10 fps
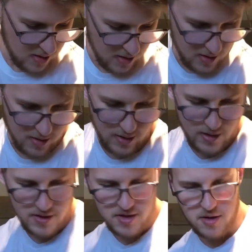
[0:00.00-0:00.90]
And then, like
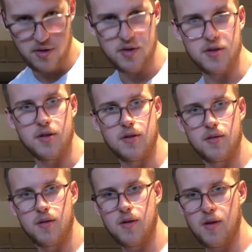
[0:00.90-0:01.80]
I said, you can,
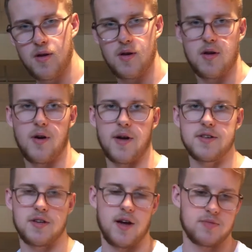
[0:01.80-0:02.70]
I
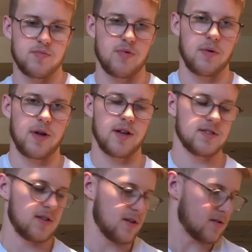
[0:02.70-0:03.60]
guess you guys probably can't
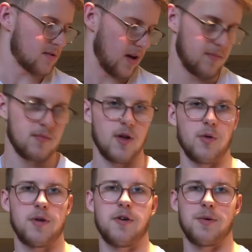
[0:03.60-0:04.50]
see this. Okay, I'll
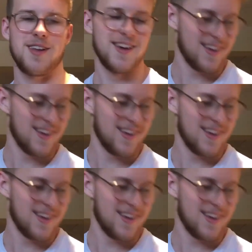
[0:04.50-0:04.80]
refilm it.